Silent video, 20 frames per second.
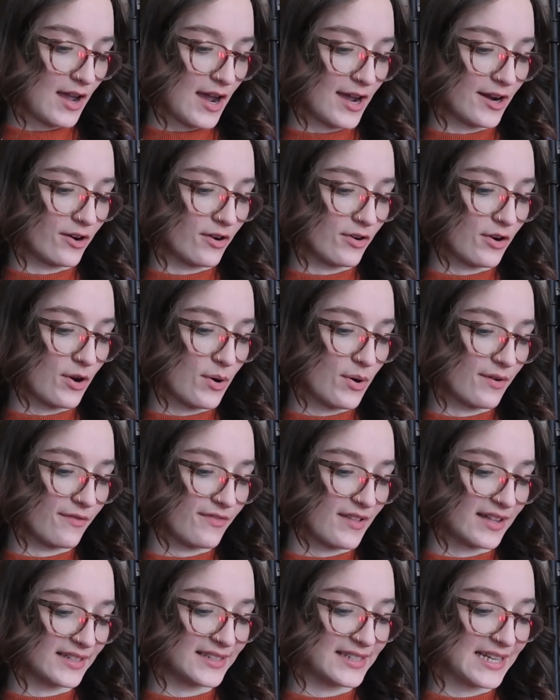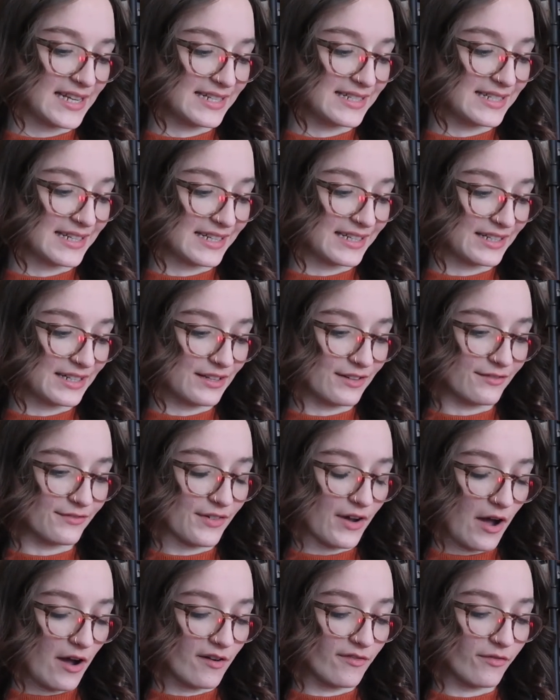I don't know if that's indicative
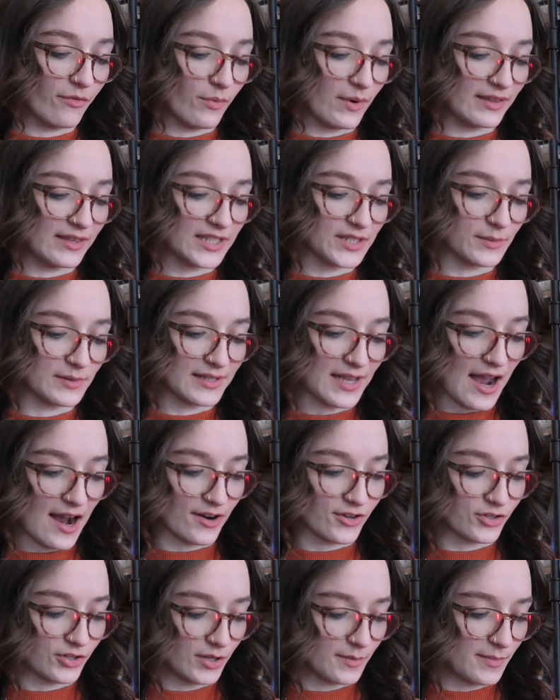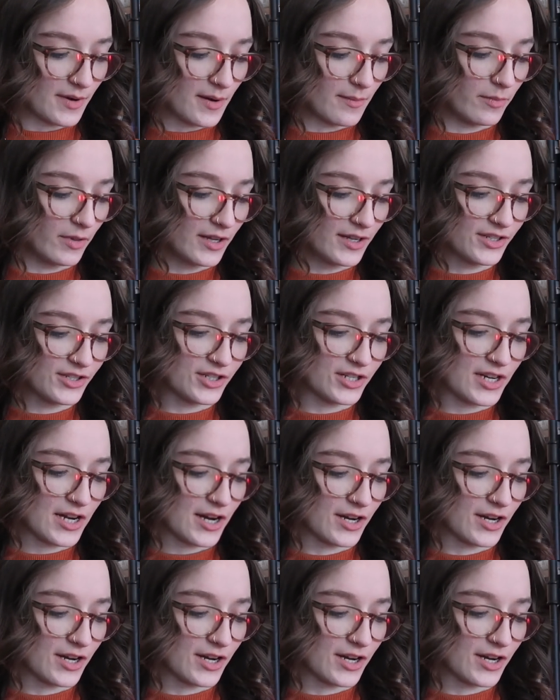of when this was actually published.